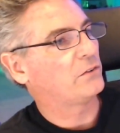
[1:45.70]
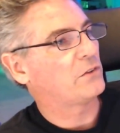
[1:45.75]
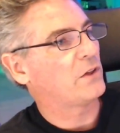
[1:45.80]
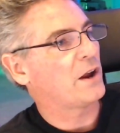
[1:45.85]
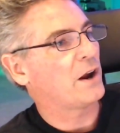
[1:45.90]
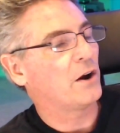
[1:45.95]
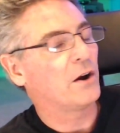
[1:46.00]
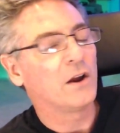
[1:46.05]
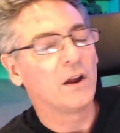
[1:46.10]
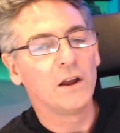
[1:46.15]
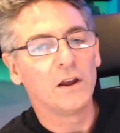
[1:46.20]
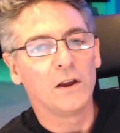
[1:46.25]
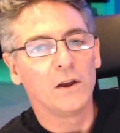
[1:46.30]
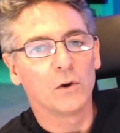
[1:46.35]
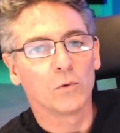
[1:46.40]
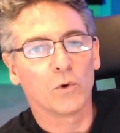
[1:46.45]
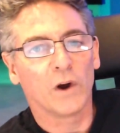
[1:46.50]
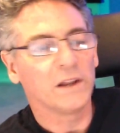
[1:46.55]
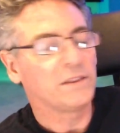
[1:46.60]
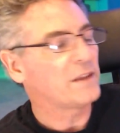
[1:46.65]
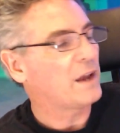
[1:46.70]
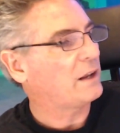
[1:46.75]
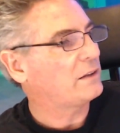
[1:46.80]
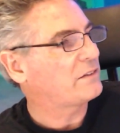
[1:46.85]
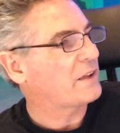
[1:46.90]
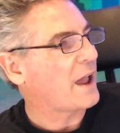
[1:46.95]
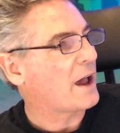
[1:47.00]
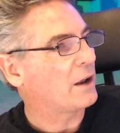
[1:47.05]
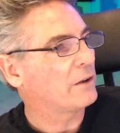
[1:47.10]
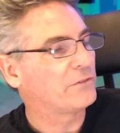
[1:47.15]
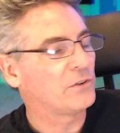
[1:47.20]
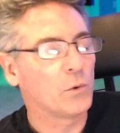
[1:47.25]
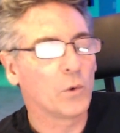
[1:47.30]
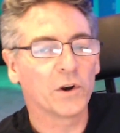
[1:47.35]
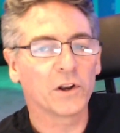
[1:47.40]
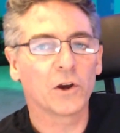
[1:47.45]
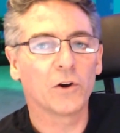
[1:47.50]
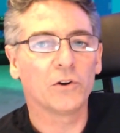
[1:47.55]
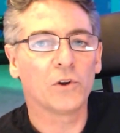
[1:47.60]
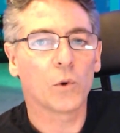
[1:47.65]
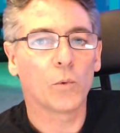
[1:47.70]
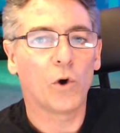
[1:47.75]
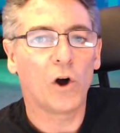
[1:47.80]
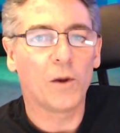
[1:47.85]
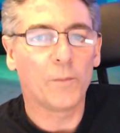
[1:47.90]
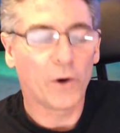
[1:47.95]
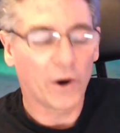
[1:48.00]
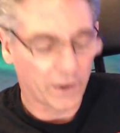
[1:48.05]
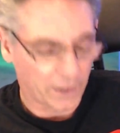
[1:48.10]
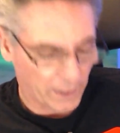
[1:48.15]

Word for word: there. Write that down. If you want to go to your Walmart